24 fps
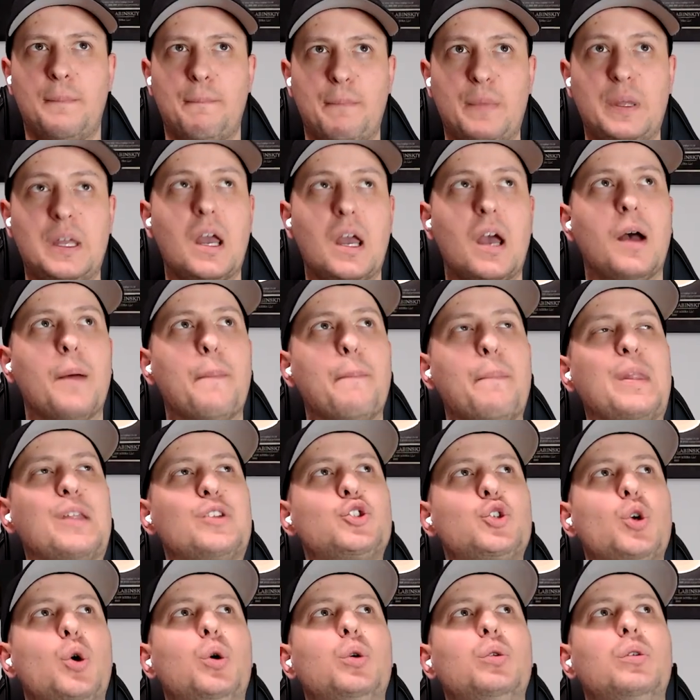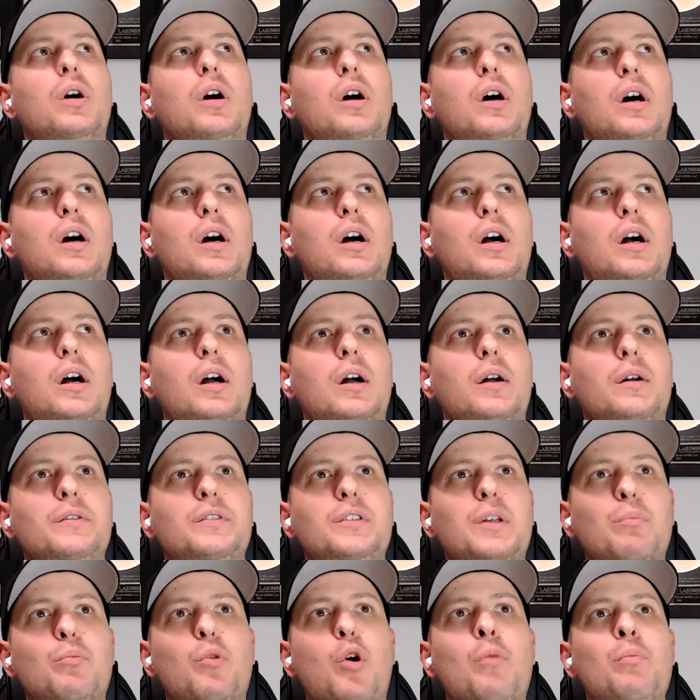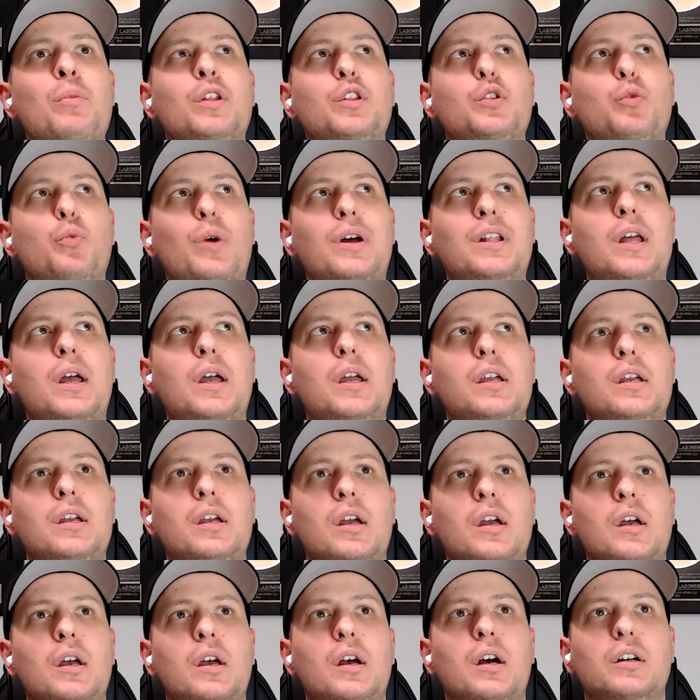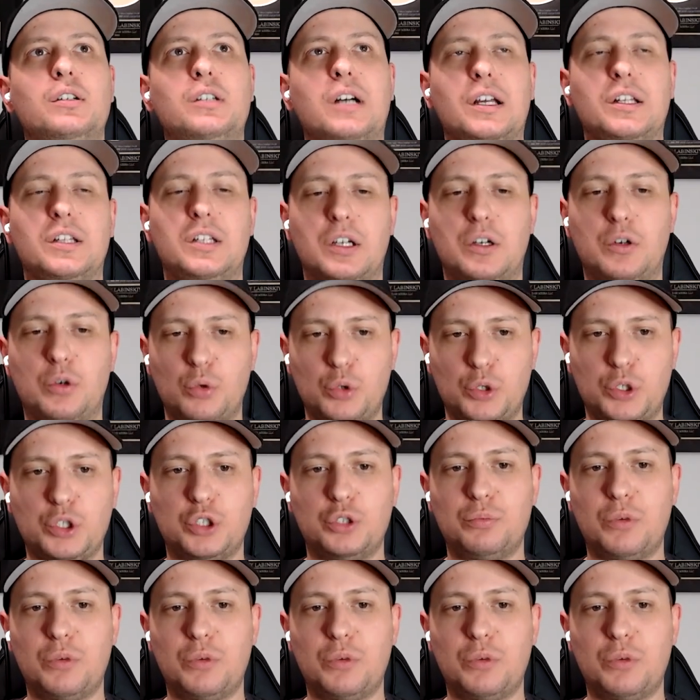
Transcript: Yeah. So the moment when I, like the crucial